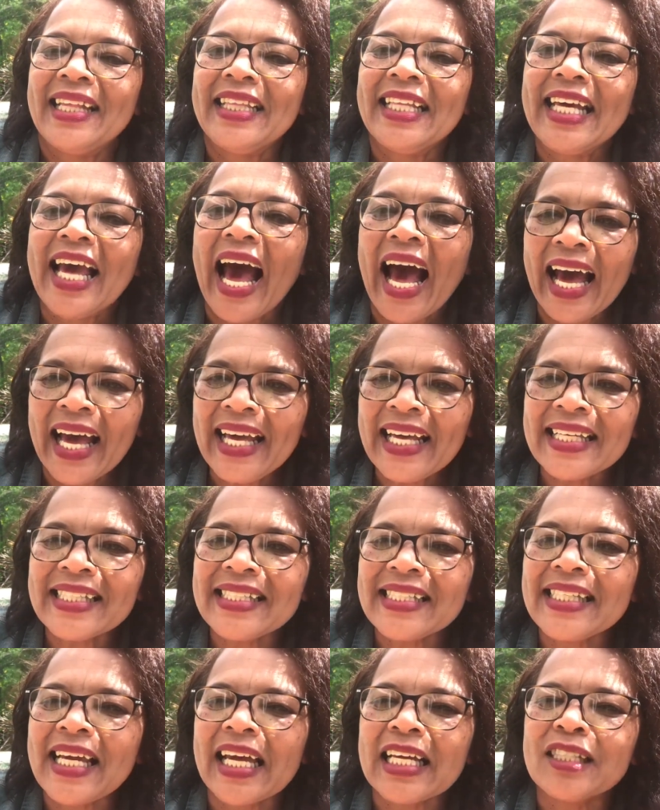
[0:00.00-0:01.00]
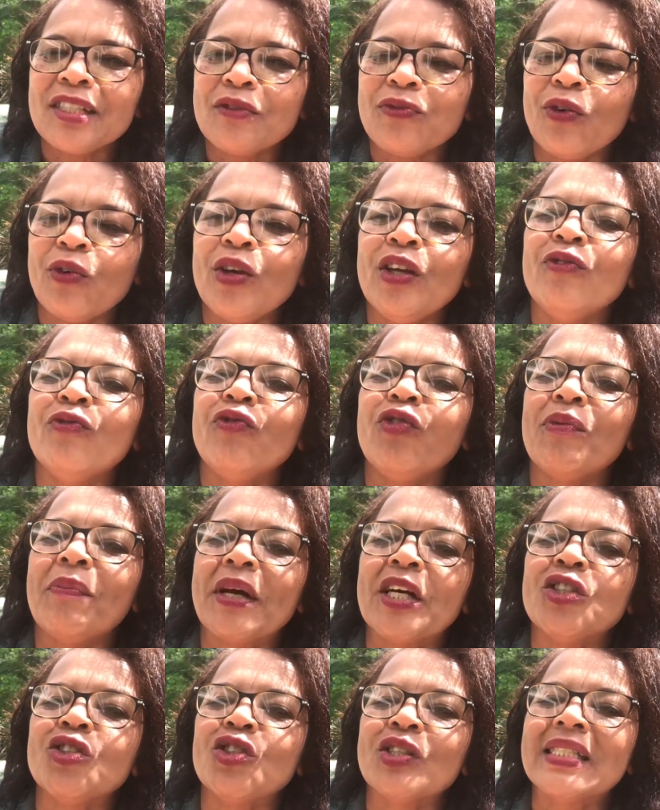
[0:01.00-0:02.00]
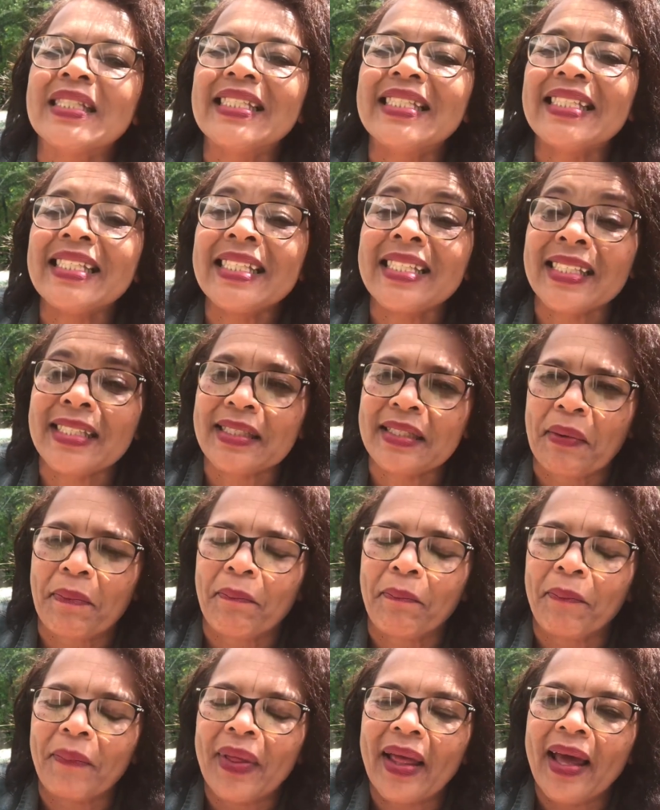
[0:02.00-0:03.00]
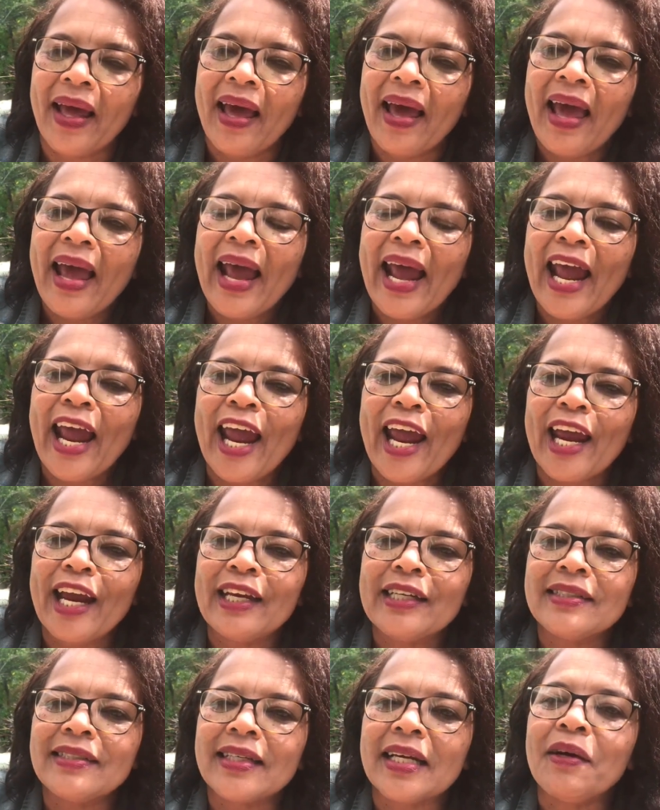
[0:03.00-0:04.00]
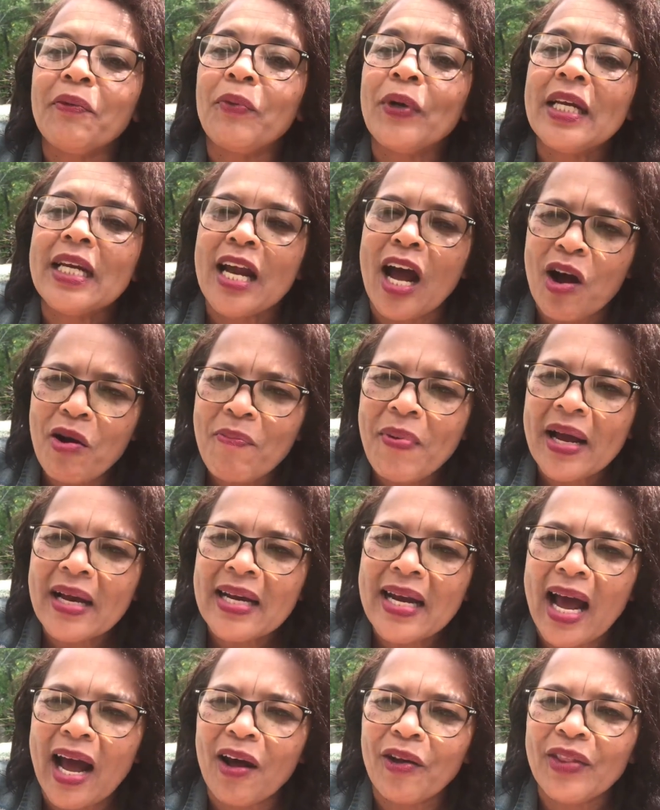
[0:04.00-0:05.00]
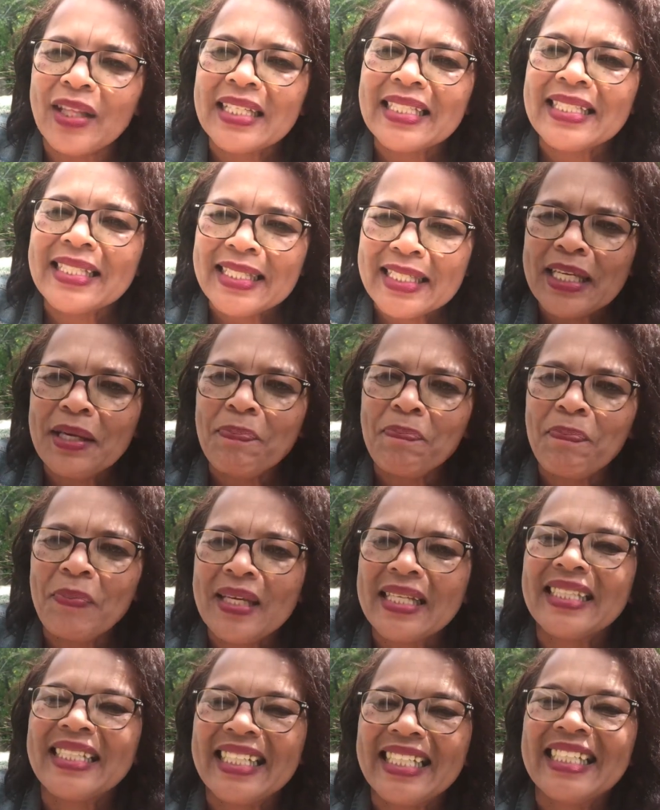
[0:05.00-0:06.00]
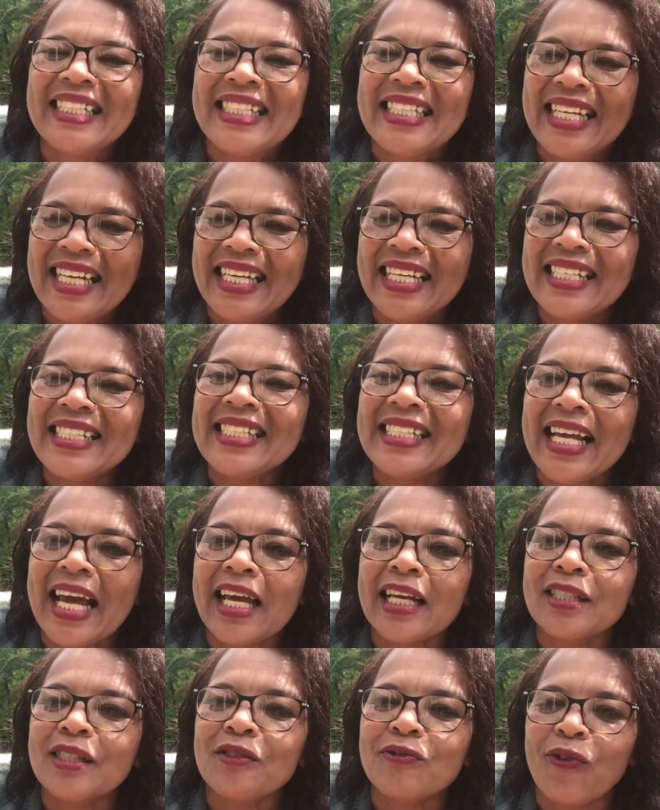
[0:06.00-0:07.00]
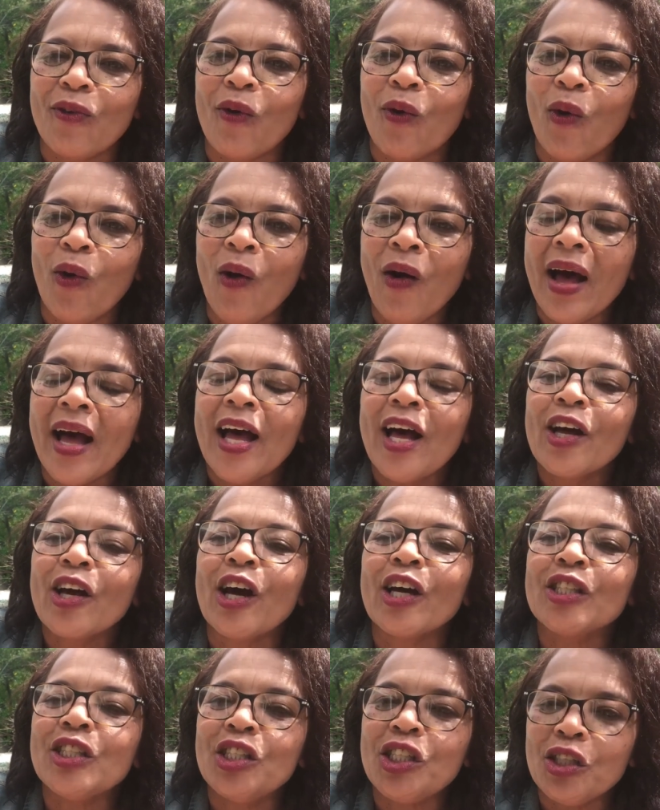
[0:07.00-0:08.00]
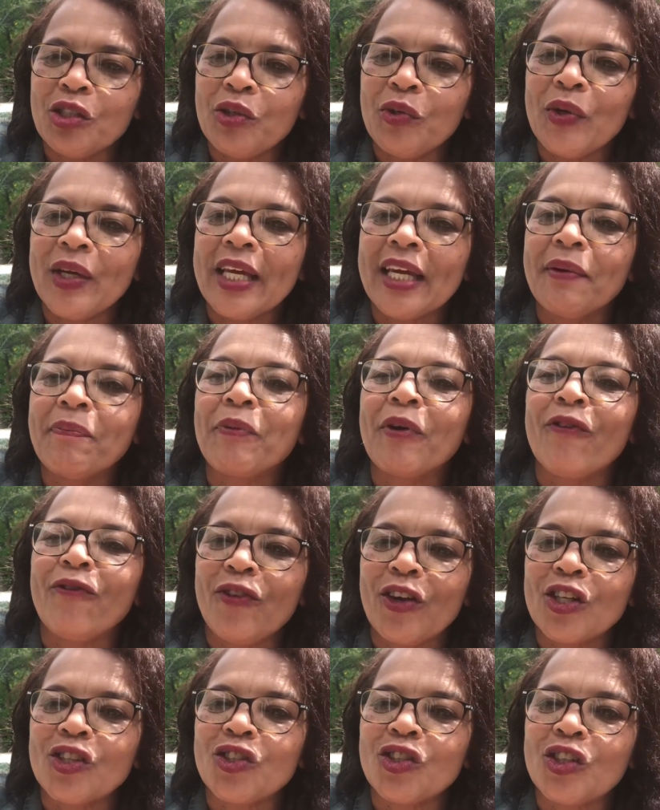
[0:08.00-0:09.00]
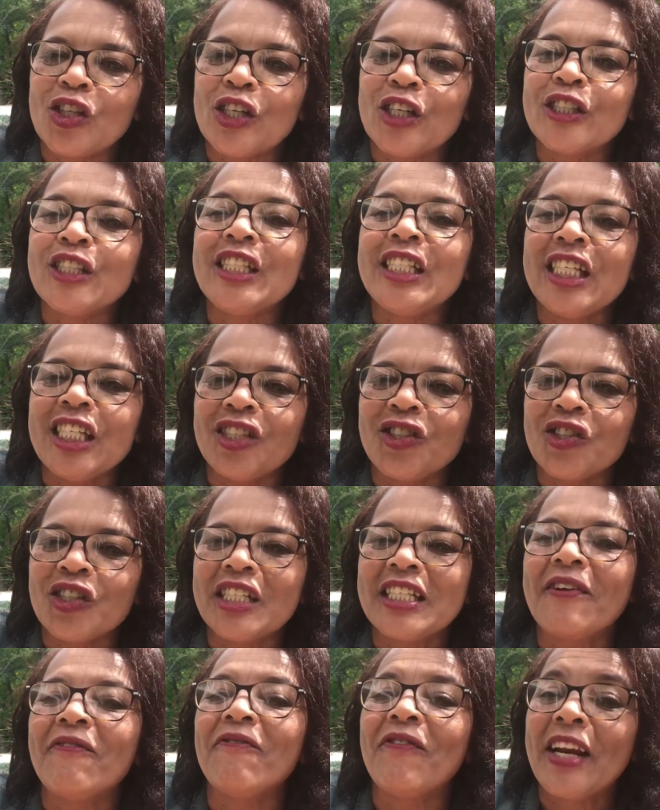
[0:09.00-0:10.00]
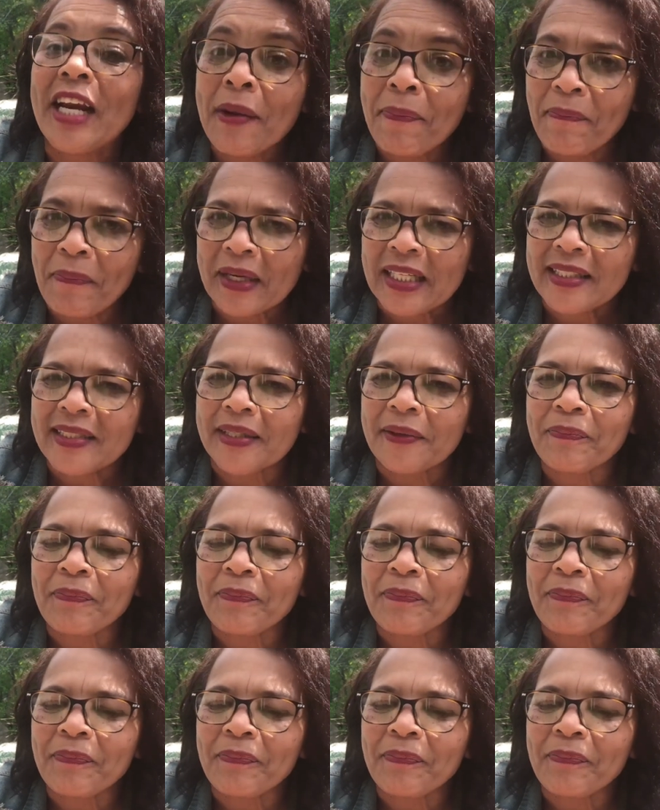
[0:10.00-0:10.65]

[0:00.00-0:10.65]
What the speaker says: The IS stands for information system. And we know by now that CPTD stands for continuing professional teacher development.